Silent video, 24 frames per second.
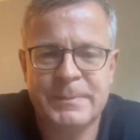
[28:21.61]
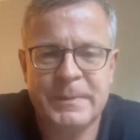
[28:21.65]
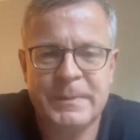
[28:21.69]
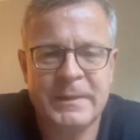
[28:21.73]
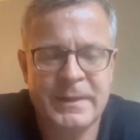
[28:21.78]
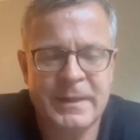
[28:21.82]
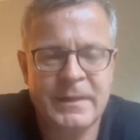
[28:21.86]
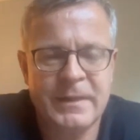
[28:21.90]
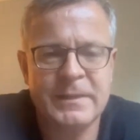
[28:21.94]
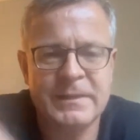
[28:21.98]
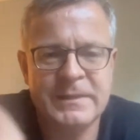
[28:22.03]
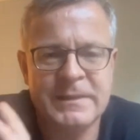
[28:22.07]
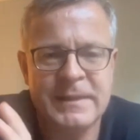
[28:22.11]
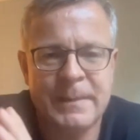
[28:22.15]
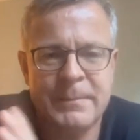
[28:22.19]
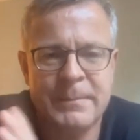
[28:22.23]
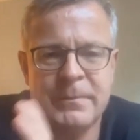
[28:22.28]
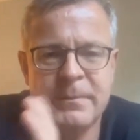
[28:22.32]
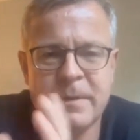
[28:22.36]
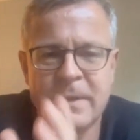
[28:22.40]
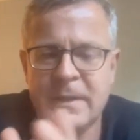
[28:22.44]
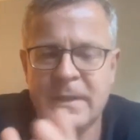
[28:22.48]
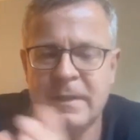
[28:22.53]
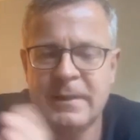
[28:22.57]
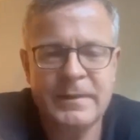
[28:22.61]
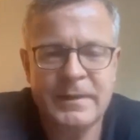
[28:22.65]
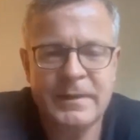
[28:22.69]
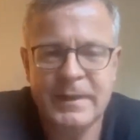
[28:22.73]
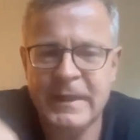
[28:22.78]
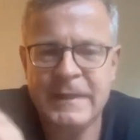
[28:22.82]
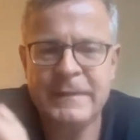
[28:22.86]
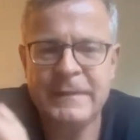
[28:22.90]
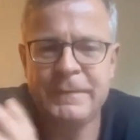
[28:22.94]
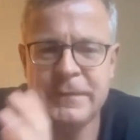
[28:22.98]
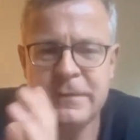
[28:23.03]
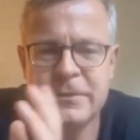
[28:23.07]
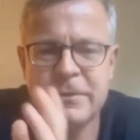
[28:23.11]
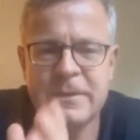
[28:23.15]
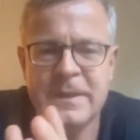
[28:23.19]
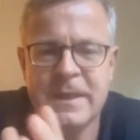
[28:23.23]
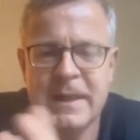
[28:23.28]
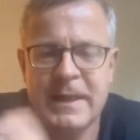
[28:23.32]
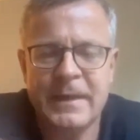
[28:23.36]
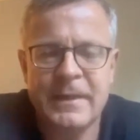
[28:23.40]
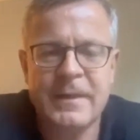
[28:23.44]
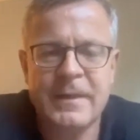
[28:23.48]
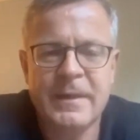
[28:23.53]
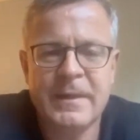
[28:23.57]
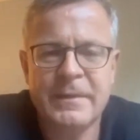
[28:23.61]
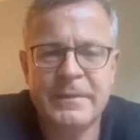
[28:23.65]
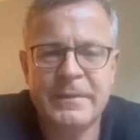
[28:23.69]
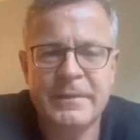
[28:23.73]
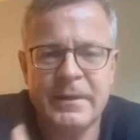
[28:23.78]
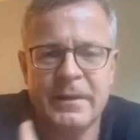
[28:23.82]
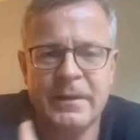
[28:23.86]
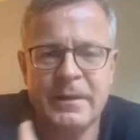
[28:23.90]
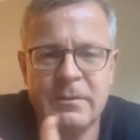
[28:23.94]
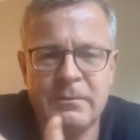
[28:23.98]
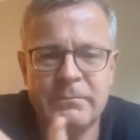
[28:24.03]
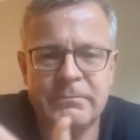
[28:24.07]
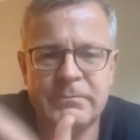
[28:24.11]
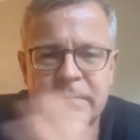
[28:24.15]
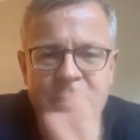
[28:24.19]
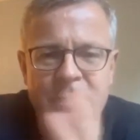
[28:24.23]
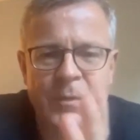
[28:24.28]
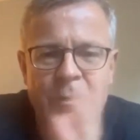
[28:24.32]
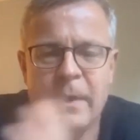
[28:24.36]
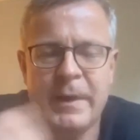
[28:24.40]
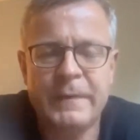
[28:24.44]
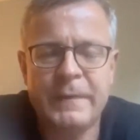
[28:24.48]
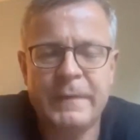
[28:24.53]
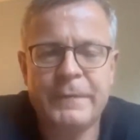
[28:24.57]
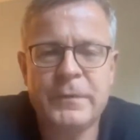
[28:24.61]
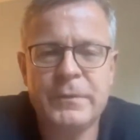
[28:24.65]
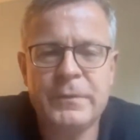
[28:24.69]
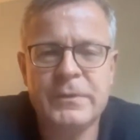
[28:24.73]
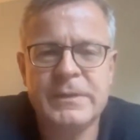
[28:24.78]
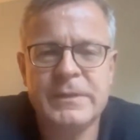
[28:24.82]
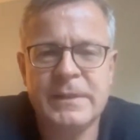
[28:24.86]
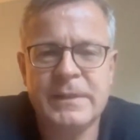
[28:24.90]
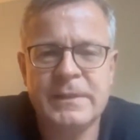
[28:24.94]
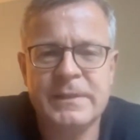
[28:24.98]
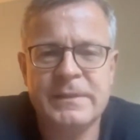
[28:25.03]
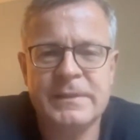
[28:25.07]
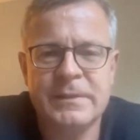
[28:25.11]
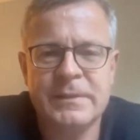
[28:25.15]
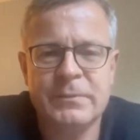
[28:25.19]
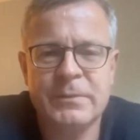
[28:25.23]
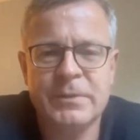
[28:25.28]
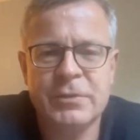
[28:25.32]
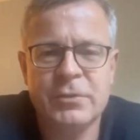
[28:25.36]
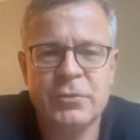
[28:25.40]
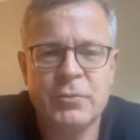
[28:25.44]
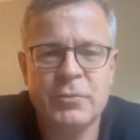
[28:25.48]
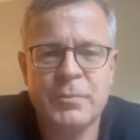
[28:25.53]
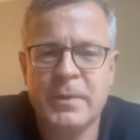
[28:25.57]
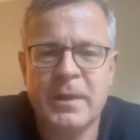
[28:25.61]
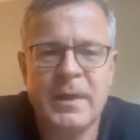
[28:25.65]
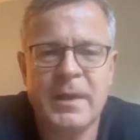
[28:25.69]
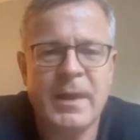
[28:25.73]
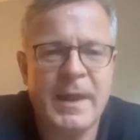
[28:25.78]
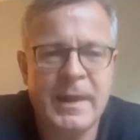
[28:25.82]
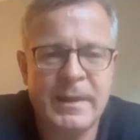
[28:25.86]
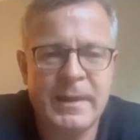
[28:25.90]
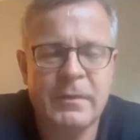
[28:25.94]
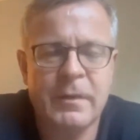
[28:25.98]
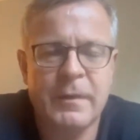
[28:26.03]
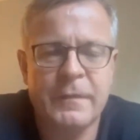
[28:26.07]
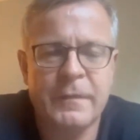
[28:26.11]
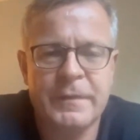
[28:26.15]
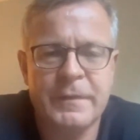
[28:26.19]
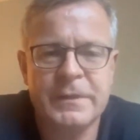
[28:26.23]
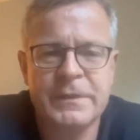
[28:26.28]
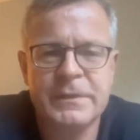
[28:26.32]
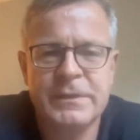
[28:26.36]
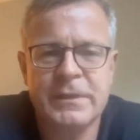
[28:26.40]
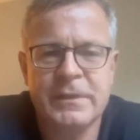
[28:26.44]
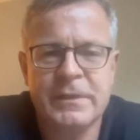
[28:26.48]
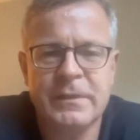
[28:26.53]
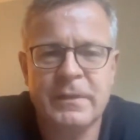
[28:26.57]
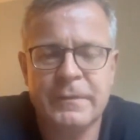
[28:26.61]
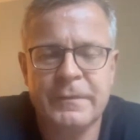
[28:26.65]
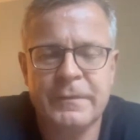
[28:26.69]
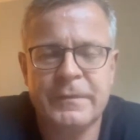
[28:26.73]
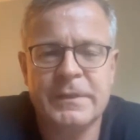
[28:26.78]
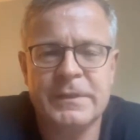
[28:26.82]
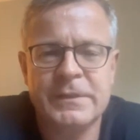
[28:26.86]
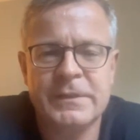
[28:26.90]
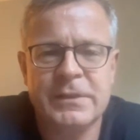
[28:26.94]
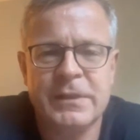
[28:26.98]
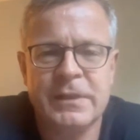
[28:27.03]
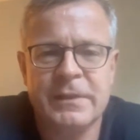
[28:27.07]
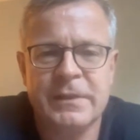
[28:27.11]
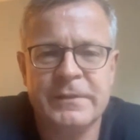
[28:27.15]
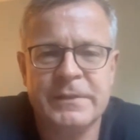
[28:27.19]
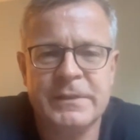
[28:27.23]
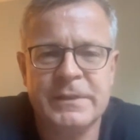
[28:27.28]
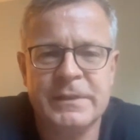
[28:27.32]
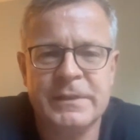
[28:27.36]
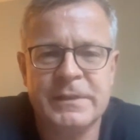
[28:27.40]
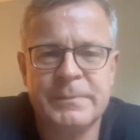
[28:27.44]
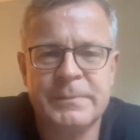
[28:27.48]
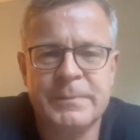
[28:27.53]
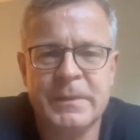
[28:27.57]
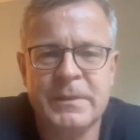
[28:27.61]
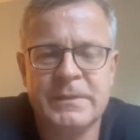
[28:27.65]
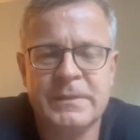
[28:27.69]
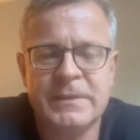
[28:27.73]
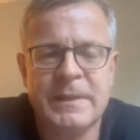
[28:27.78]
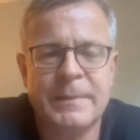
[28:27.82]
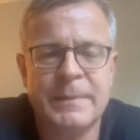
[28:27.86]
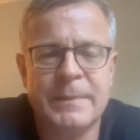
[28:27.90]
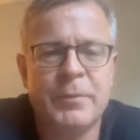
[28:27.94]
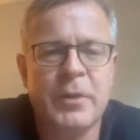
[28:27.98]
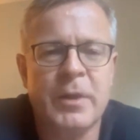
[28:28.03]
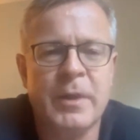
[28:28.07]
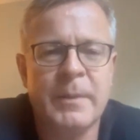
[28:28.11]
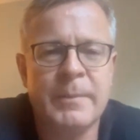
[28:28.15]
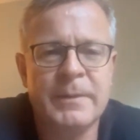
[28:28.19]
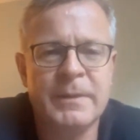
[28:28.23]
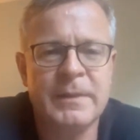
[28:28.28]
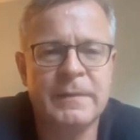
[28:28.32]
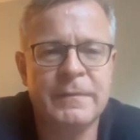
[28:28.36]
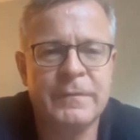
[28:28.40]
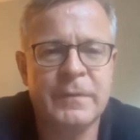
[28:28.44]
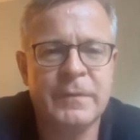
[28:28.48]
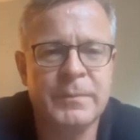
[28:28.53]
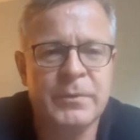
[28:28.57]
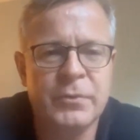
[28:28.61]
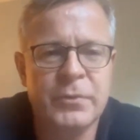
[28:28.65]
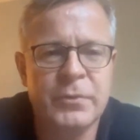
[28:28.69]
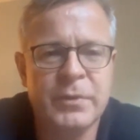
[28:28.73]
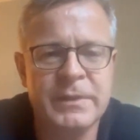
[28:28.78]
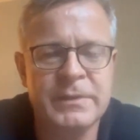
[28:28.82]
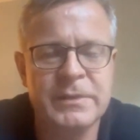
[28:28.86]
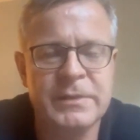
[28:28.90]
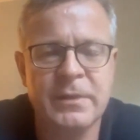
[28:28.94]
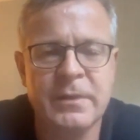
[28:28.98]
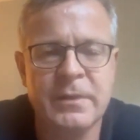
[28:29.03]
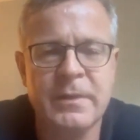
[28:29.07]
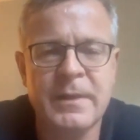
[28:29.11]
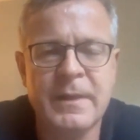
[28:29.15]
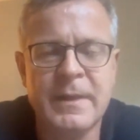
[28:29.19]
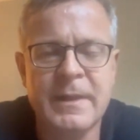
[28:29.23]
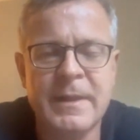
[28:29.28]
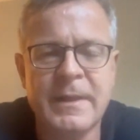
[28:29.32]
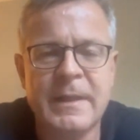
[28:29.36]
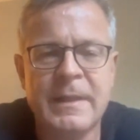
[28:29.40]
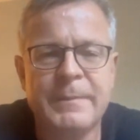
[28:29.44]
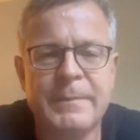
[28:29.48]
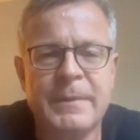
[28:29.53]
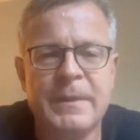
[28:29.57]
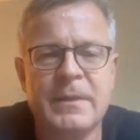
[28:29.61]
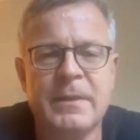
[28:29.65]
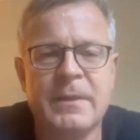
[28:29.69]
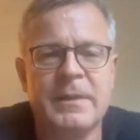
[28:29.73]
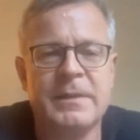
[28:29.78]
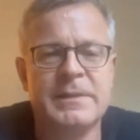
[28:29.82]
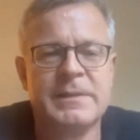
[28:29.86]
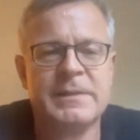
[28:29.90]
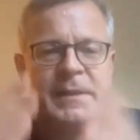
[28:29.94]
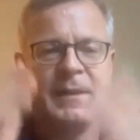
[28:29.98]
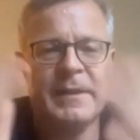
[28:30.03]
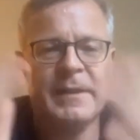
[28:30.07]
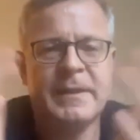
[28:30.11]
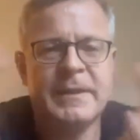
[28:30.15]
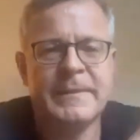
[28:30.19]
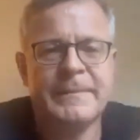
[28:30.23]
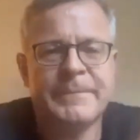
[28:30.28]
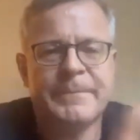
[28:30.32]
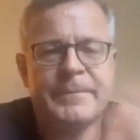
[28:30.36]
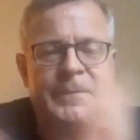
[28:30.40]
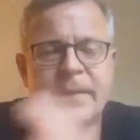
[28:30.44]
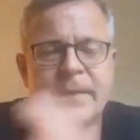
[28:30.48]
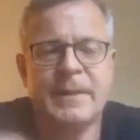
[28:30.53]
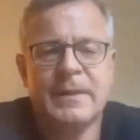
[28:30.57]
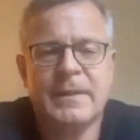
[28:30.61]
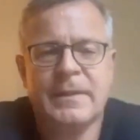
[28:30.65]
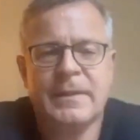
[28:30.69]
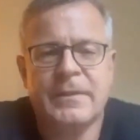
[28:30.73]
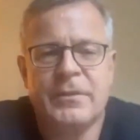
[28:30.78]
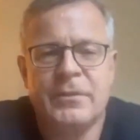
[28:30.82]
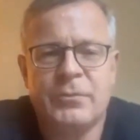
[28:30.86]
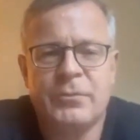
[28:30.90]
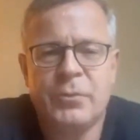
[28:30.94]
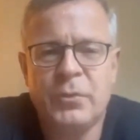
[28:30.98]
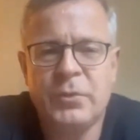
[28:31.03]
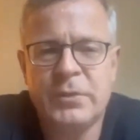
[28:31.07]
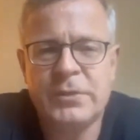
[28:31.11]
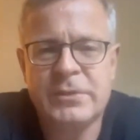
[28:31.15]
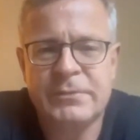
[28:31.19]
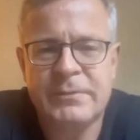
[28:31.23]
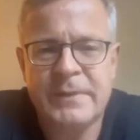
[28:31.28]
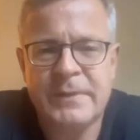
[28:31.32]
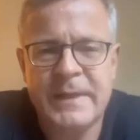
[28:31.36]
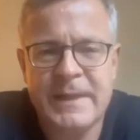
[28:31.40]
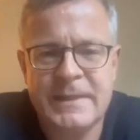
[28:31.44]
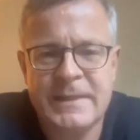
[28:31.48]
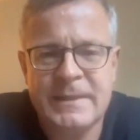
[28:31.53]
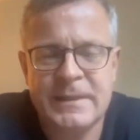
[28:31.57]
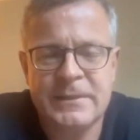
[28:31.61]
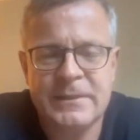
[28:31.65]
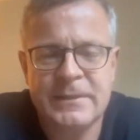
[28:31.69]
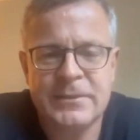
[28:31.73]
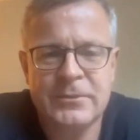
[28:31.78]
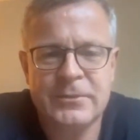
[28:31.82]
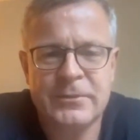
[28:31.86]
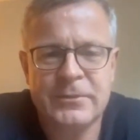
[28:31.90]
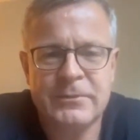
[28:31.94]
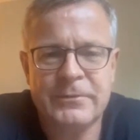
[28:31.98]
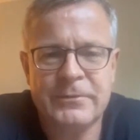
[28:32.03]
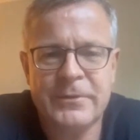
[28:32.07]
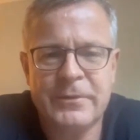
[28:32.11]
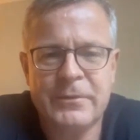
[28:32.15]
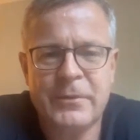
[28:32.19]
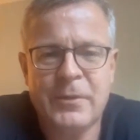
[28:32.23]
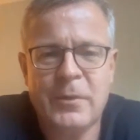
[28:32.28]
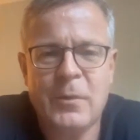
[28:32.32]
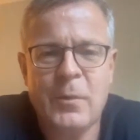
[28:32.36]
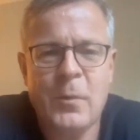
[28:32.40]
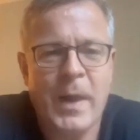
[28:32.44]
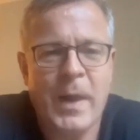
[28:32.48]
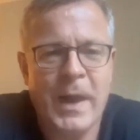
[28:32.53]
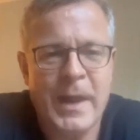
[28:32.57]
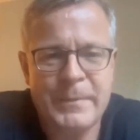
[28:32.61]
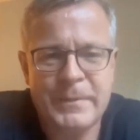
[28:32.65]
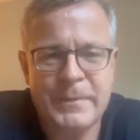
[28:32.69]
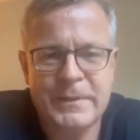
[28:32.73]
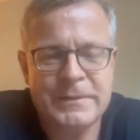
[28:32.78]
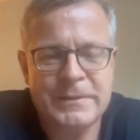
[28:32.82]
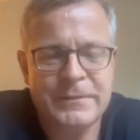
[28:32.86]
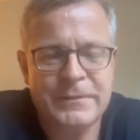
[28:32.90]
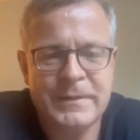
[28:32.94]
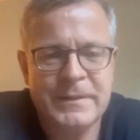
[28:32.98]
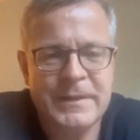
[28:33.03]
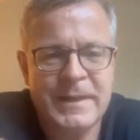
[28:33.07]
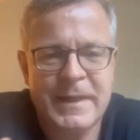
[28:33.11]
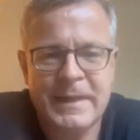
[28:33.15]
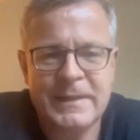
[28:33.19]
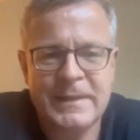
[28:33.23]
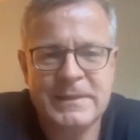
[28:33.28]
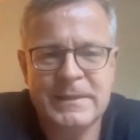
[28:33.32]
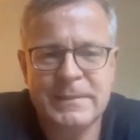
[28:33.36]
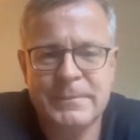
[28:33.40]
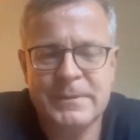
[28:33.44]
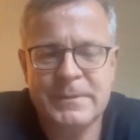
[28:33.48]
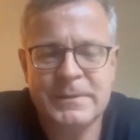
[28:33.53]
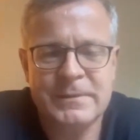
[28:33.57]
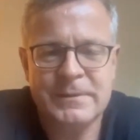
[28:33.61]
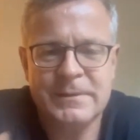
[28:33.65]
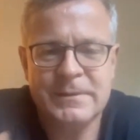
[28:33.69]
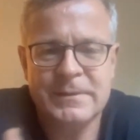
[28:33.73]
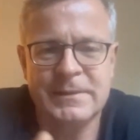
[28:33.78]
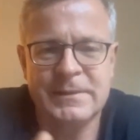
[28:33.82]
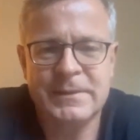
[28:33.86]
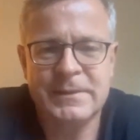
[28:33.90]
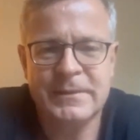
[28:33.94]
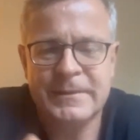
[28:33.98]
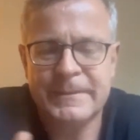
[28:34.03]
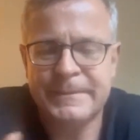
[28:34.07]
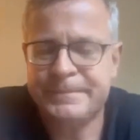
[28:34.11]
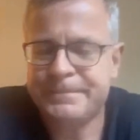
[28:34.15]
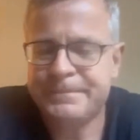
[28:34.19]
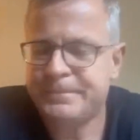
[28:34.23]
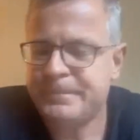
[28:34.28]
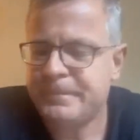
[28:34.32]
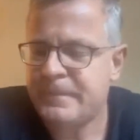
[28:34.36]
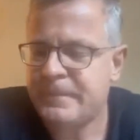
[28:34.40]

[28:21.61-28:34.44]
But there are some, even today, there are quite a few cities in which Uber can't offer its services because they're prohibited from doing so, because the rules relating to the requirements of the taxi business still